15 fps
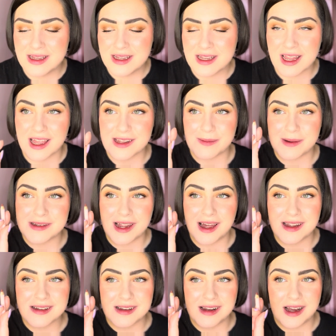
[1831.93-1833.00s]
Kiss My
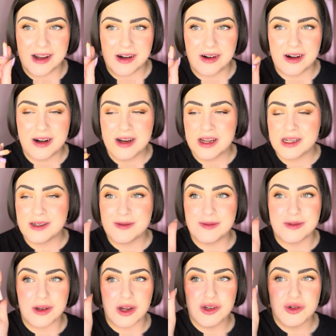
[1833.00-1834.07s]
Sass liner.
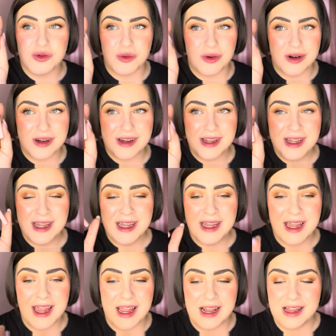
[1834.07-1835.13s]
Look how short
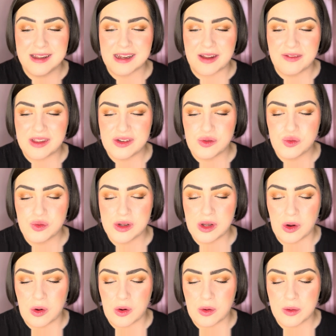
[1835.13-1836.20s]
it is. This was really
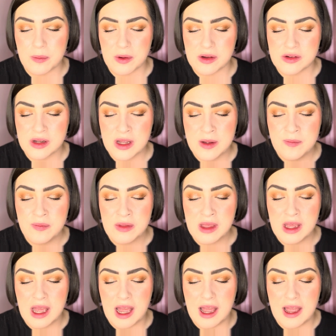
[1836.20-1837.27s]
awkward because
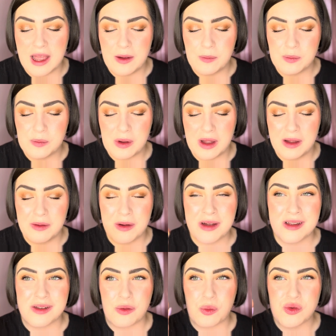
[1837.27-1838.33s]

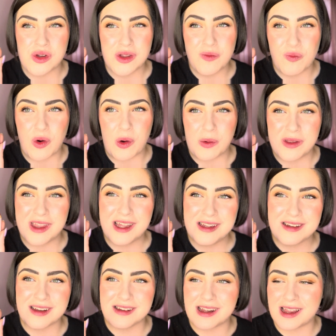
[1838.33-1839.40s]
there was something wrong with this,
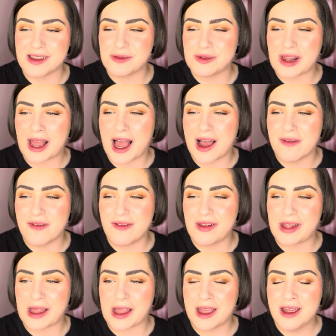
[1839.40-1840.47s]
because like there was like half of it,
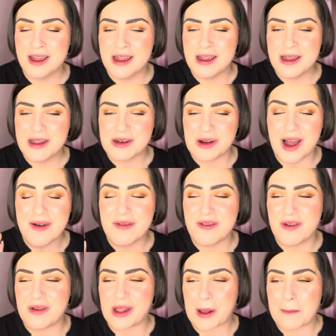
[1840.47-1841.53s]
like not half of
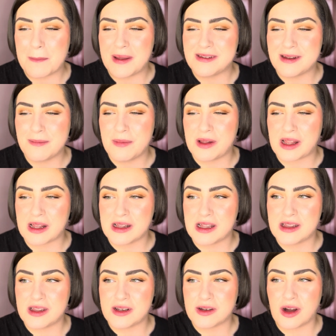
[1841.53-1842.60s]
it like missing, but like
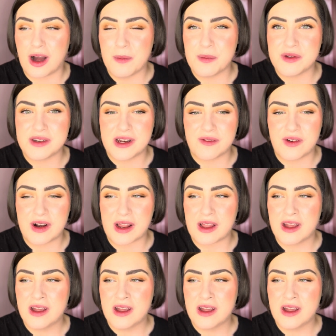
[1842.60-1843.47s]
the top was never like